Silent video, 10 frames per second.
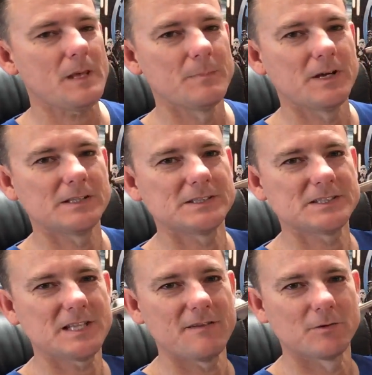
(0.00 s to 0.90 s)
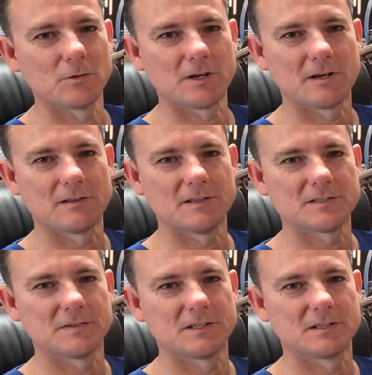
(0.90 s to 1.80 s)
but just have a look at it.
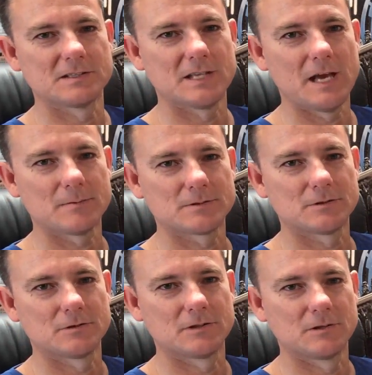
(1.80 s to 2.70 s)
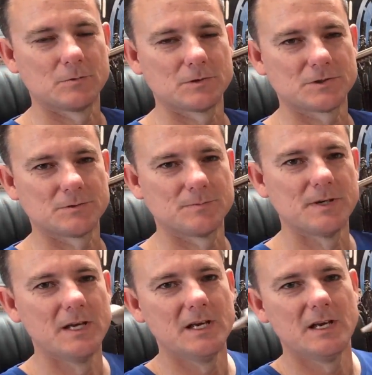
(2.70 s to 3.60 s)
This thing is absolutely awesome.
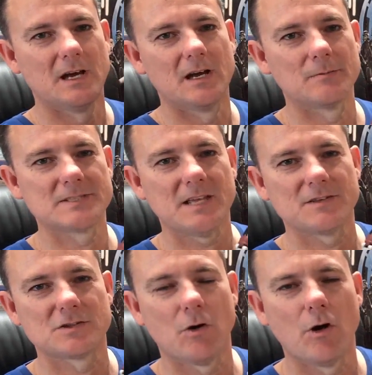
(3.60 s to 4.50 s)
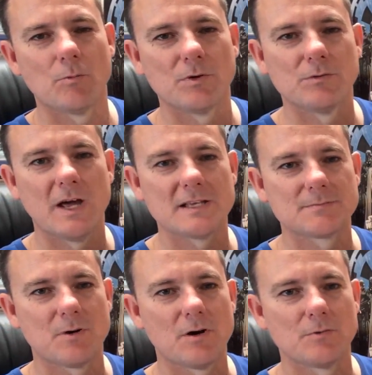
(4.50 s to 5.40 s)
It was at the time when
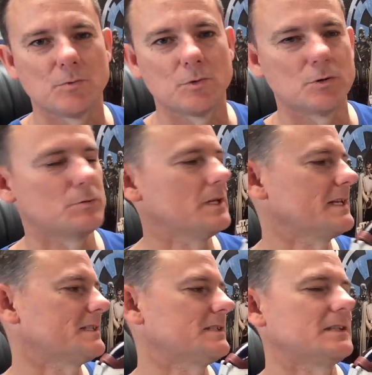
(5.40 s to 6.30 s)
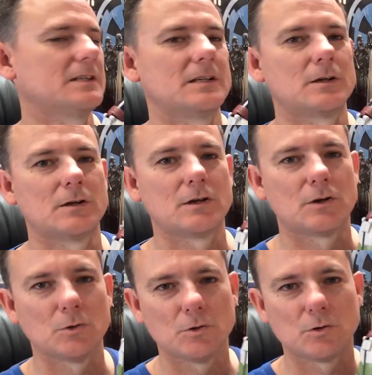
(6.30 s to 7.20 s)
Hasbro were releasing
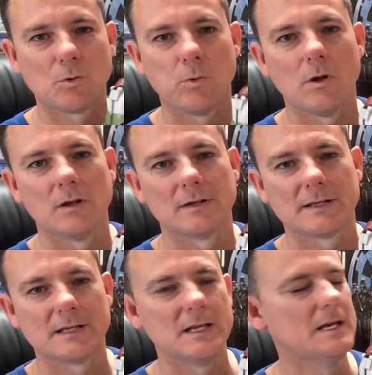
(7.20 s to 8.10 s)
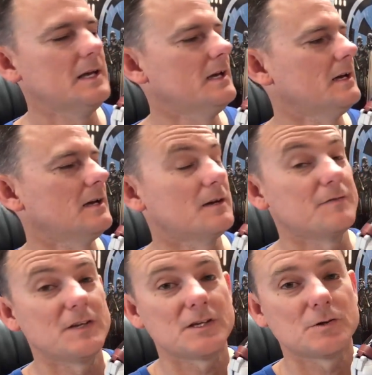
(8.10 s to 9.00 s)
good quality
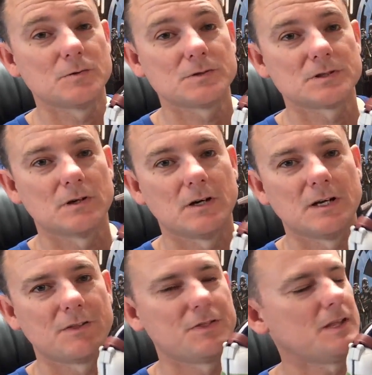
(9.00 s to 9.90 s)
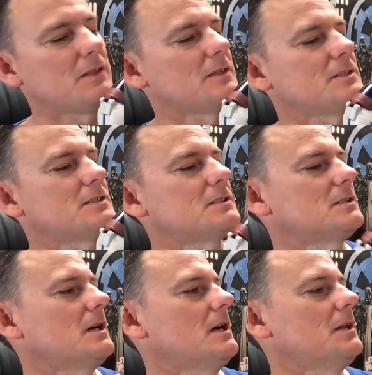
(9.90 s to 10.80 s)
vehicles. I think this
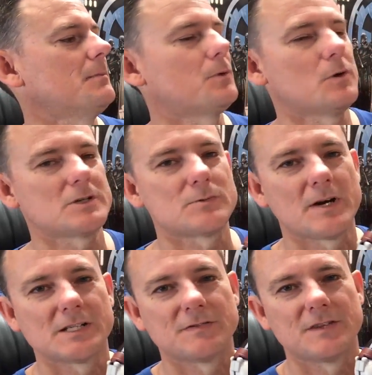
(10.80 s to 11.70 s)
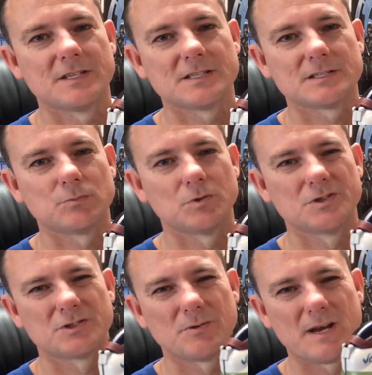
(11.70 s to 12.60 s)
the price range for this
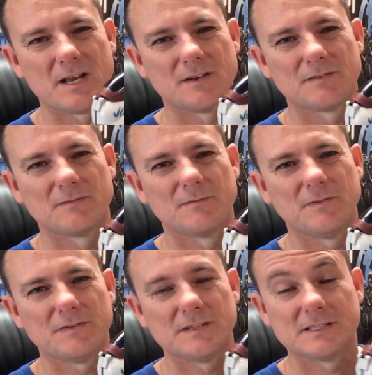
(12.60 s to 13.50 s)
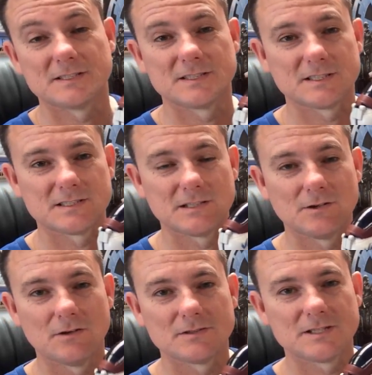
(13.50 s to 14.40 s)
was around $50 to
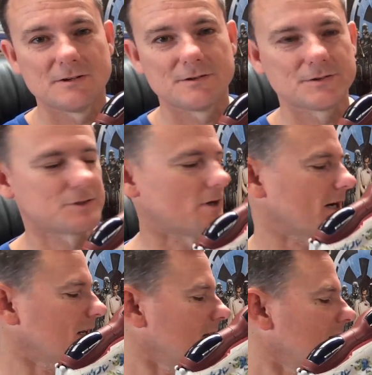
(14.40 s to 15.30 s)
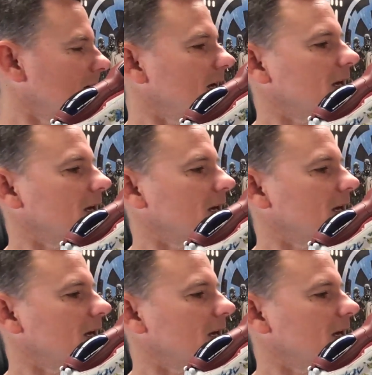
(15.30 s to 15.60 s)
$60 here in Australia,